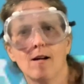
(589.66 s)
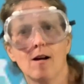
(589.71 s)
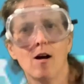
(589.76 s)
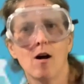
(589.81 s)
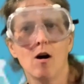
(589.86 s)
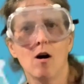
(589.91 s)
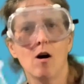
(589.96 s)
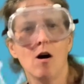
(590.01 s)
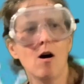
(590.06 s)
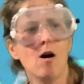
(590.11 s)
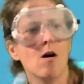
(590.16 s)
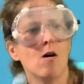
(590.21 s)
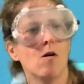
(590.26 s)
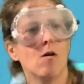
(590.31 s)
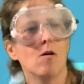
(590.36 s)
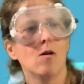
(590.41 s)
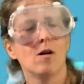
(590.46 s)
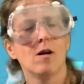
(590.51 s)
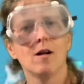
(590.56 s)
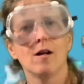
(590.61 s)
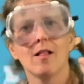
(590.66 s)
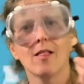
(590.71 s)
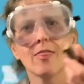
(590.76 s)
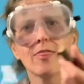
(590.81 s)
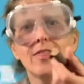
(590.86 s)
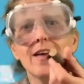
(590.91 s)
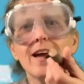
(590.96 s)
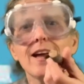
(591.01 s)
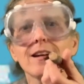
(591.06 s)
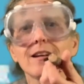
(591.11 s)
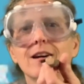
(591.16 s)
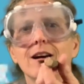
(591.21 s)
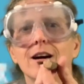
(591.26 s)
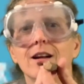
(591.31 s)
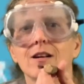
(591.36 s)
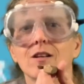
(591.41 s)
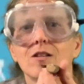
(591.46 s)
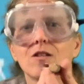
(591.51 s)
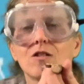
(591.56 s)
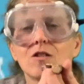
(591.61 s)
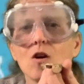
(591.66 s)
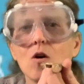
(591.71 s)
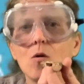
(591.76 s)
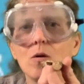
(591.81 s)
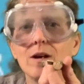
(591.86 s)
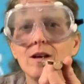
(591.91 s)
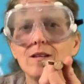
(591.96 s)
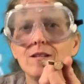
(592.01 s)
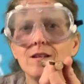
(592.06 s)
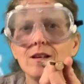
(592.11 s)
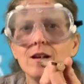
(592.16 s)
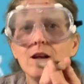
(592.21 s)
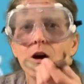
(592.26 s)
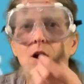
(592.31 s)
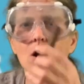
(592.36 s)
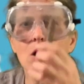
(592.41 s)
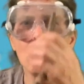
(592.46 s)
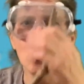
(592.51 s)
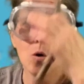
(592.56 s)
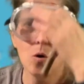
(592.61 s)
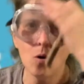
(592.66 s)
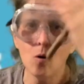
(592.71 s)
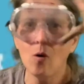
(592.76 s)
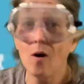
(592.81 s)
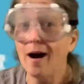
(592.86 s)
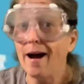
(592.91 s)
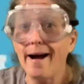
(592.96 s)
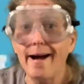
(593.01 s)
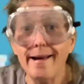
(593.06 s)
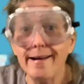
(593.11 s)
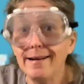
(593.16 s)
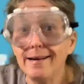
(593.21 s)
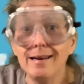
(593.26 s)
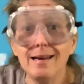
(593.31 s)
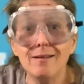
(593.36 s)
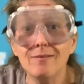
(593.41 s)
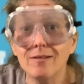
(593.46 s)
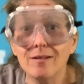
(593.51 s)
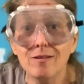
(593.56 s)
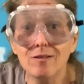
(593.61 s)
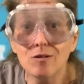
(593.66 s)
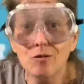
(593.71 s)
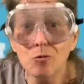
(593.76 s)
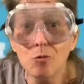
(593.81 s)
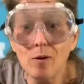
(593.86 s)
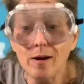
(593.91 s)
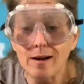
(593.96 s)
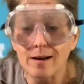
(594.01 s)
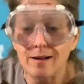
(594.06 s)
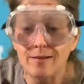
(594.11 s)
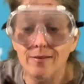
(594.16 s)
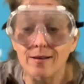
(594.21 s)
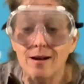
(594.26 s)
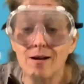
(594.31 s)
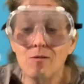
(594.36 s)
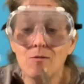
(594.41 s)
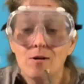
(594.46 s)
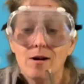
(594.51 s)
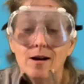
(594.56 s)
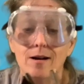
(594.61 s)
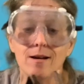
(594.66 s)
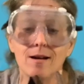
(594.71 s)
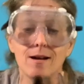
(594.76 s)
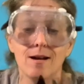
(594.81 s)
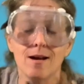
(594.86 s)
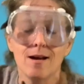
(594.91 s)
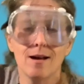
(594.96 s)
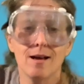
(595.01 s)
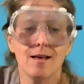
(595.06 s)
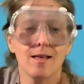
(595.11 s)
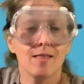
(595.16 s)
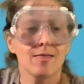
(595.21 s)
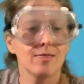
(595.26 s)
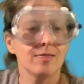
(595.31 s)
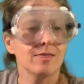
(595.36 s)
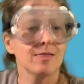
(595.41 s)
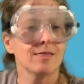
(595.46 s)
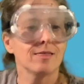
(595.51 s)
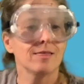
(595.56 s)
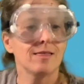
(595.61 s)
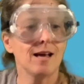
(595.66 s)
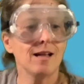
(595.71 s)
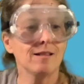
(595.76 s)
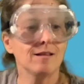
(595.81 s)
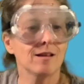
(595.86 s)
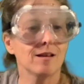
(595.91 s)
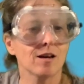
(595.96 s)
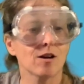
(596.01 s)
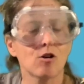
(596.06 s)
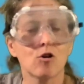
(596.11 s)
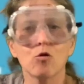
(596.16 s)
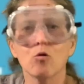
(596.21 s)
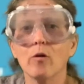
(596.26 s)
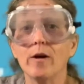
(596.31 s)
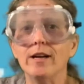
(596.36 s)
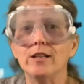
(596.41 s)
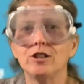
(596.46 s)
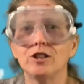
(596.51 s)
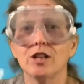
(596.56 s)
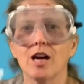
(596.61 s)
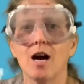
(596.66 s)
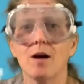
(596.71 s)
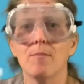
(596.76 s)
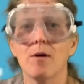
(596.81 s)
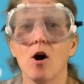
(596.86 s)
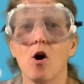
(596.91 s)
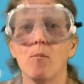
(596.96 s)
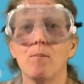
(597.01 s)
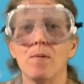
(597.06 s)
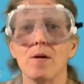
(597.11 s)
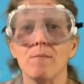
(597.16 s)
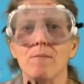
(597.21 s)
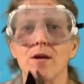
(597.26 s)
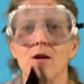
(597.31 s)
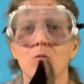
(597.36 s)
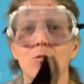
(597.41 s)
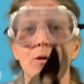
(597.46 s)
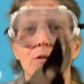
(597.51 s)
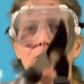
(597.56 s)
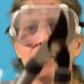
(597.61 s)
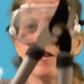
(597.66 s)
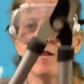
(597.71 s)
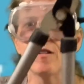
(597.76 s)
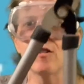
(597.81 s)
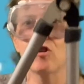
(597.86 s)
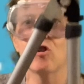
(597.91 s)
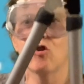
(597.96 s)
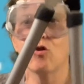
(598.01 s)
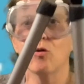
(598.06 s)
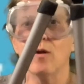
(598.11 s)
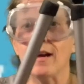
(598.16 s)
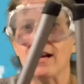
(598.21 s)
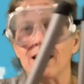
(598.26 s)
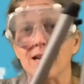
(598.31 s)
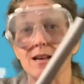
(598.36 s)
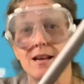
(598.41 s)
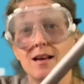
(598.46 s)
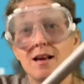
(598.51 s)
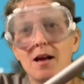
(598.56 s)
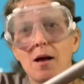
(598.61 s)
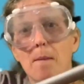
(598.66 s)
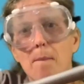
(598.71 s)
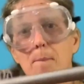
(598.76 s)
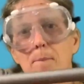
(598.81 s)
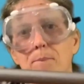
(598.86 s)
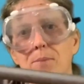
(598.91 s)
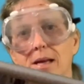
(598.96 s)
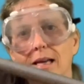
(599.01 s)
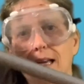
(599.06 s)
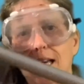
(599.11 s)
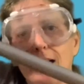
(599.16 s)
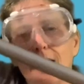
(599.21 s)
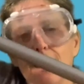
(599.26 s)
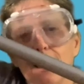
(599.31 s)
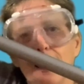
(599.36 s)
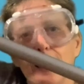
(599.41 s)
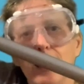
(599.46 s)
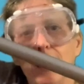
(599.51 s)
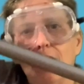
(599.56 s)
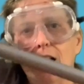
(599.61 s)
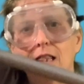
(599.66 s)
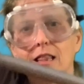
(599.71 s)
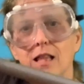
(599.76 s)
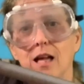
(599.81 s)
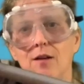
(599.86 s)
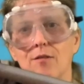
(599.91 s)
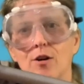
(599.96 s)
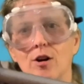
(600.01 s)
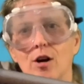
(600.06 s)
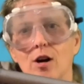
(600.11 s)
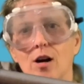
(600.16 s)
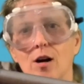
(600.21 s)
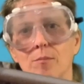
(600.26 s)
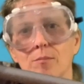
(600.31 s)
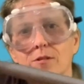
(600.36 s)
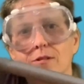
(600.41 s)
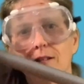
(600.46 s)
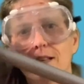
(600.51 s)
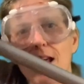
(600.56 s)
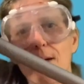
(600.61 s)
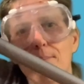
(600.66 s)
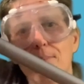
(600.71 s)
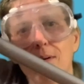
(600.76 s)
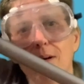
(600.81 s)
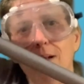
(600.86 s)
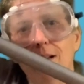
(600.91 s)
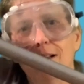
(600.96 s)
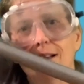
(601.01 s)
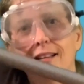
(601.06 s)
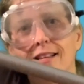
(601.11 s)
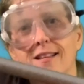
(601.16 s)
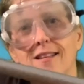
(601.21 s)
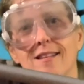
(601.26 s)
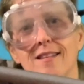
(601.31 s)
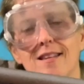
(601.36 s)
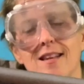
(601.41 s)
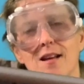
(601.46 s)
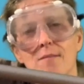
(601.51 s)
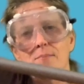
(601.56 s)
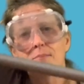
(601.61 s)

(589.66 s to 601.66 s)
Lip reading: Oh, that cut it so easy. Whew, I didn't even sweat on that one. That did a great job helping me with these great big lever arms. Snip, snip.